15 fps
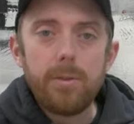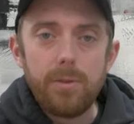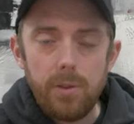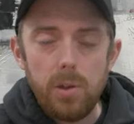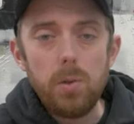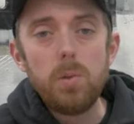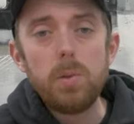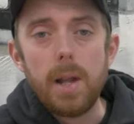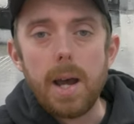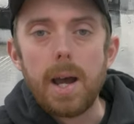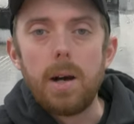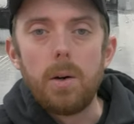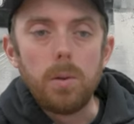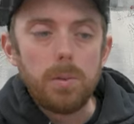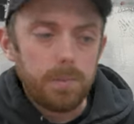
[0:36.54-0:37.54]
a few
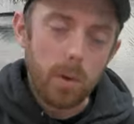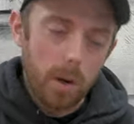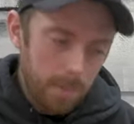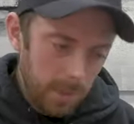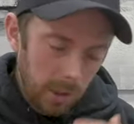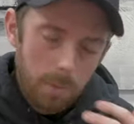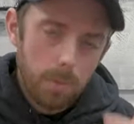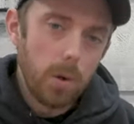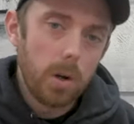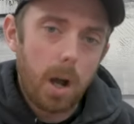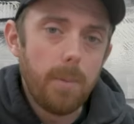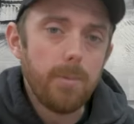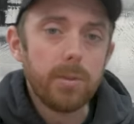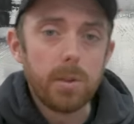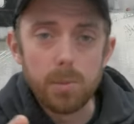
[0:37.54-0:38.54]
now where I'm a lot more
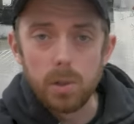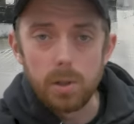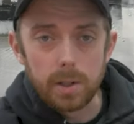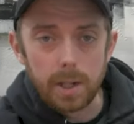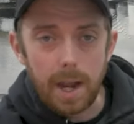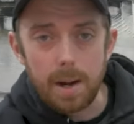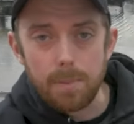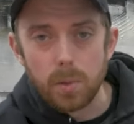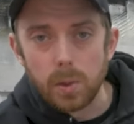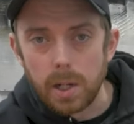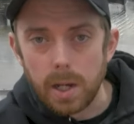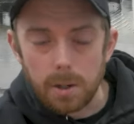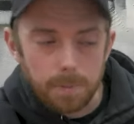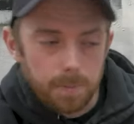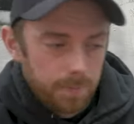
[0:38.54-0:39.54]
comfortable on camera
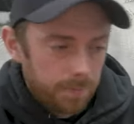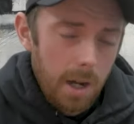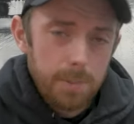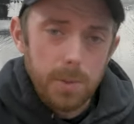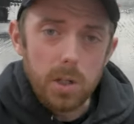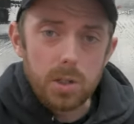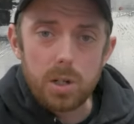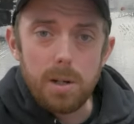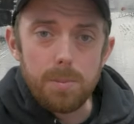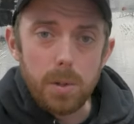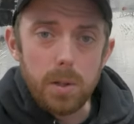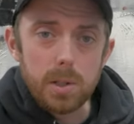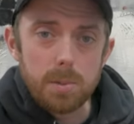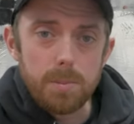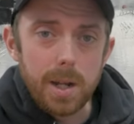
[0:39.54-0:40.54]
now. I'm not a shy
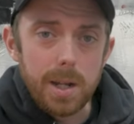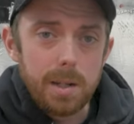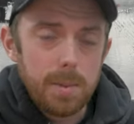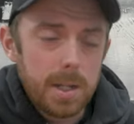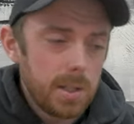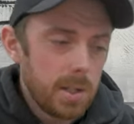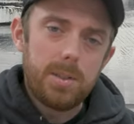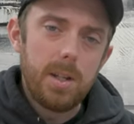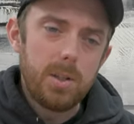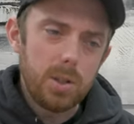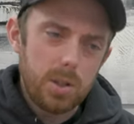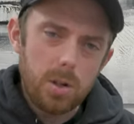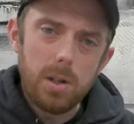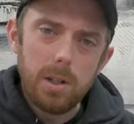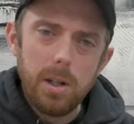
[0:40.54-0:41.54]
person by any means. It
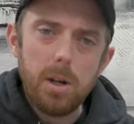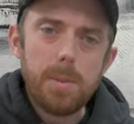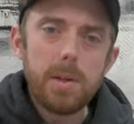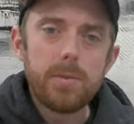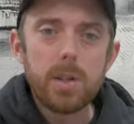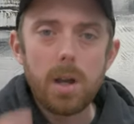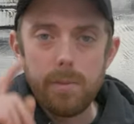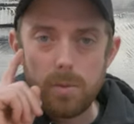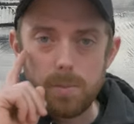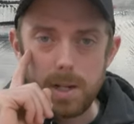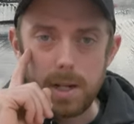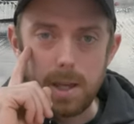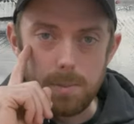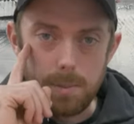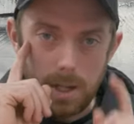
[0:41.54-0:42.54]
just took a little bit of time for me
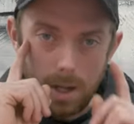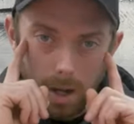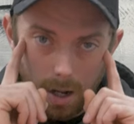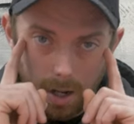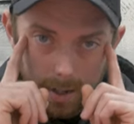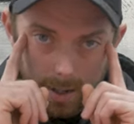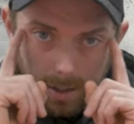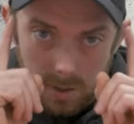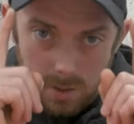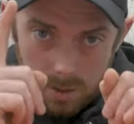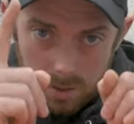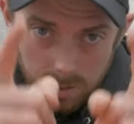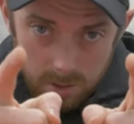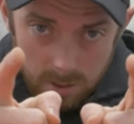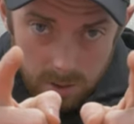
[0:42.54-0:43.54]
to get me
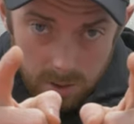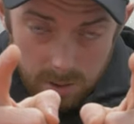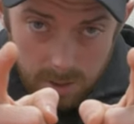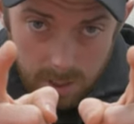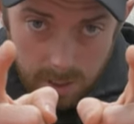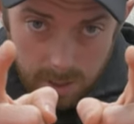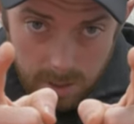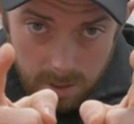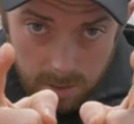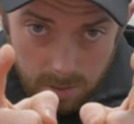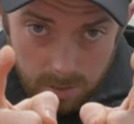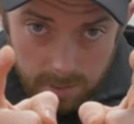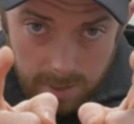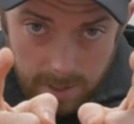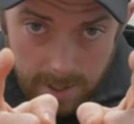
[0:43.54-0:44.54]
eyes to stay
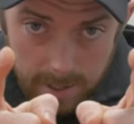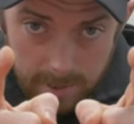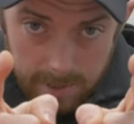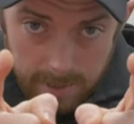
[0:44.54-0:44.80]
on that